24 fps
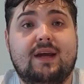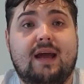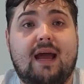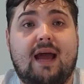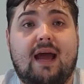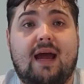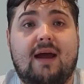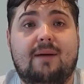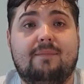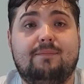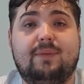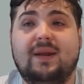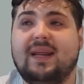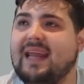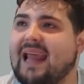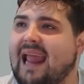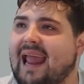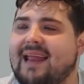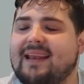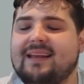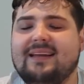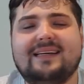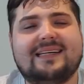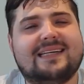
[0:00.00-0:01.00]
But
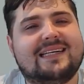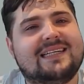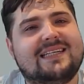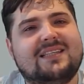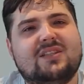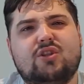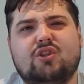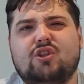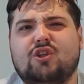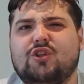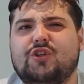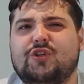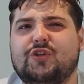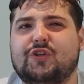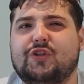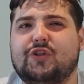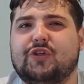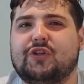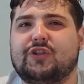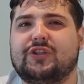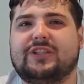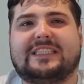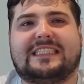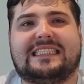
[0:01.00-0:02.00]
again,
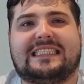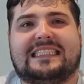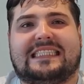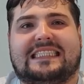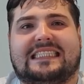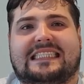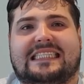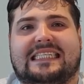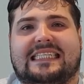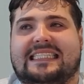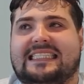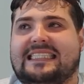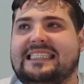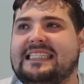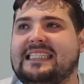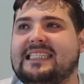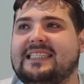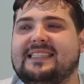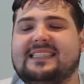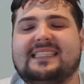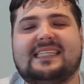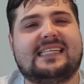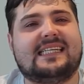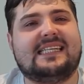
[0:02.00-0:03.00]
oh God,
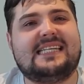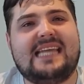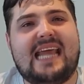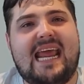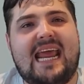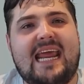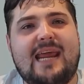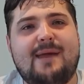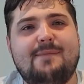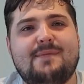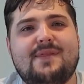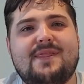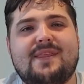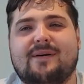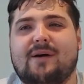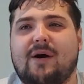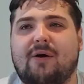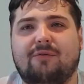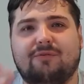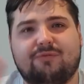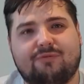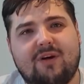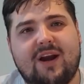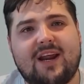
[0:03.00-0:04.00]
the name and the
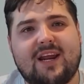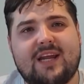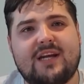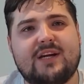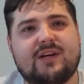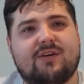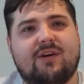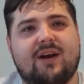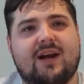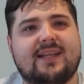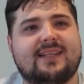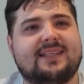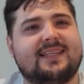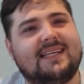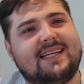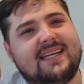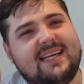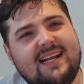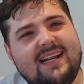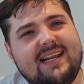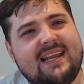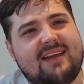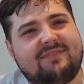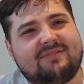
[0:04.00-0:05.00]
whole franking credits thing,
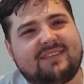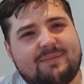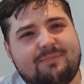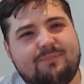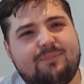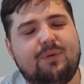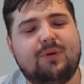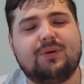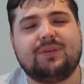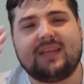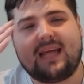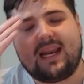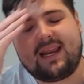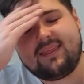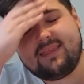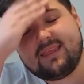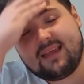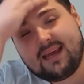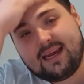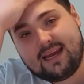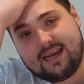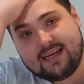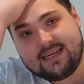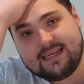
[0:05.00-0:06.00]
you didn't have to put that in
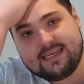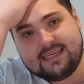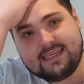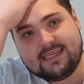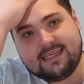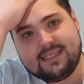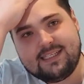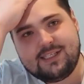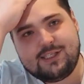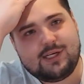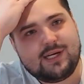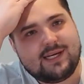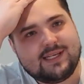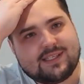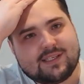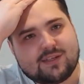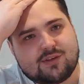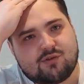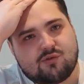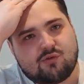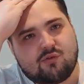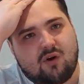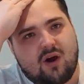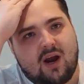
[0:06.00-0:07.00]
there.
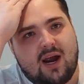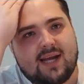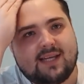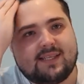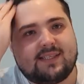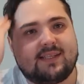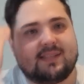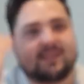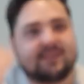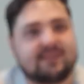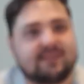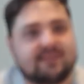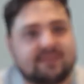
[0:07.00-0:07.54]
Jesus Christ.